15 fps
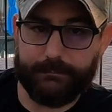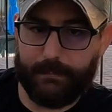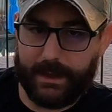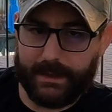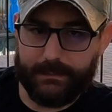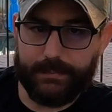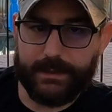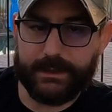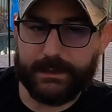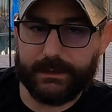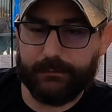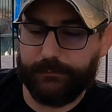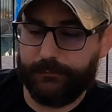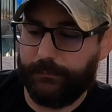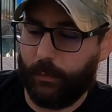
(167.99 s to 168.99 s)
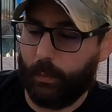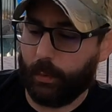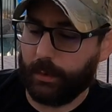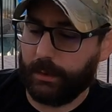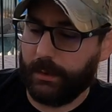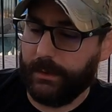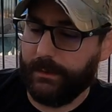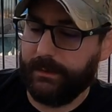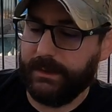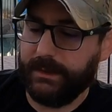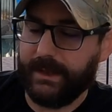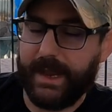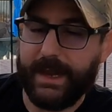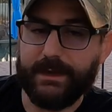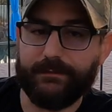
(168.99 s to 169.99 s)
in my opinion, for
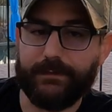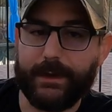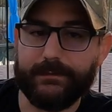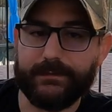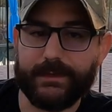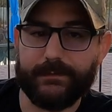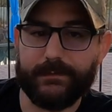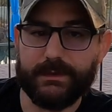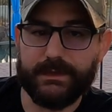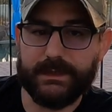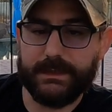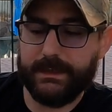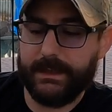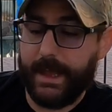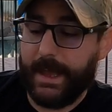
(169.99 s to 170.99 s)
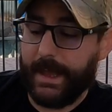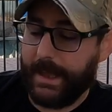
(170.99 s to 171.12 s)
the 857D,